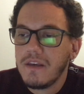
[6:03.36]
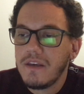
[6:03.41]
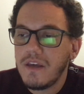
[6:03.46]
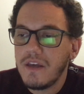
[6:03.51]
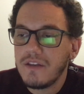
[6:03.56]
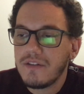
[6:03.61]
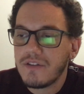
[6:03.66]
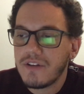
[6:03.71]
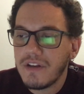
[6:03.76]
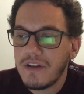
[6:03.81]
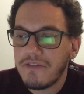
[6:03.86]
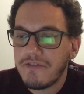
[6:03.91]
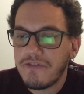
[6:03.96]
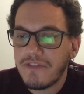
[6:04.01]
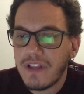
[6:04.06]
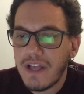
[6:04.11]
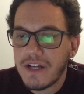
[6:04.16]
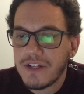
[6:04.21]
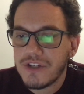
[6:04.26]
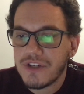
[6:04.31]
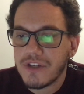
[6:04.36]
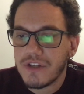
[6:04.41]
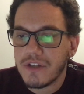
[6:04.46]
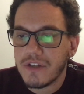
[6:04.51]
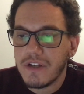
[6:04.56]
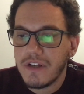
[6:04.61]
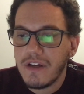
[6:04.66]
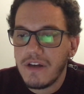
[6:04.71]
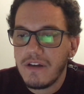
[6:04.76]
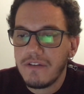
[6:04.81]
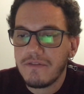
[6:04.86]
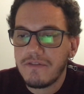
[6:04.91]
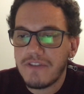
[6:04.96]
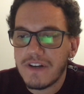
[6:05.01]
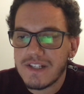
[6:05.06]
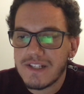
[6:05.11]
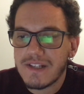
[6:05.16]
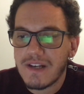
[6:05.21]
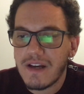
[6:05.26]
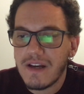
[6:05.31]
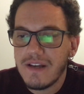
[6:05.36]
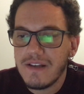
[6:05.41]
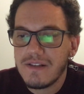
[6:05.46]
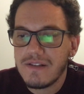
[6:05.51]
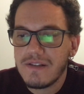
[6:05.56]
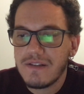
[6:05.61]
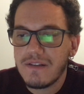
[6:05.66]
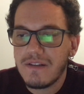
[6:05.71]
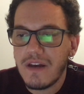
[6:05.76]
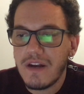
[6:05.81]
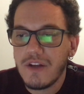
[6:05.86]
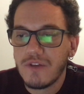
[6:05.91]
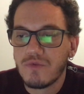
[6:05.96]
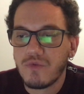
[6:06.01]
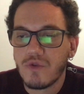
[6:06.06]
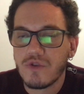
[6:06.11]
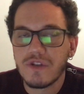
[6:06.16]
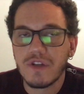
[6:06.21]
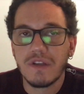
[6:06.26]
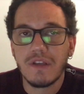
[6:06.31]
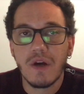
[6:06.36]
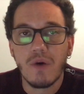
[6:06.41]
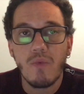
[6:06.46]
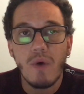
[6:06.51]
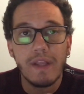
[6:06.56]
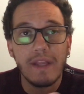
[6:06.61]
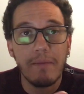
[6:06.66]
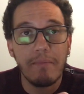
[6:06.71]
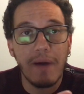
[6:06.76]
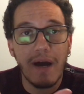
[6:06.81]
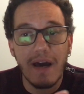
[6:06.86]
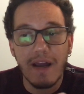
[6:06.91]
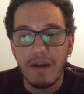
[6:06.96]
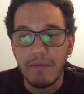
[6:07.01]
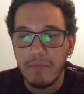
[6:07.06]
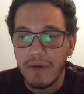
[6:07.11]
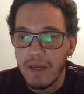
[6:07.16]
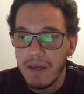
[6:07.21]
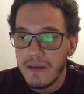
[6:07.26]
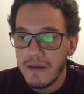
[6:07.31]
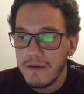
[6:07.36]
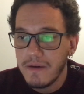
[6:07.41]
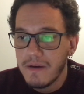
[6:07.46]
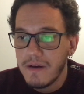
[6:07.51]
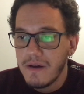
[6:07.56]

Kidder and Fletcher emphasized that it was on the Guanabara Bay,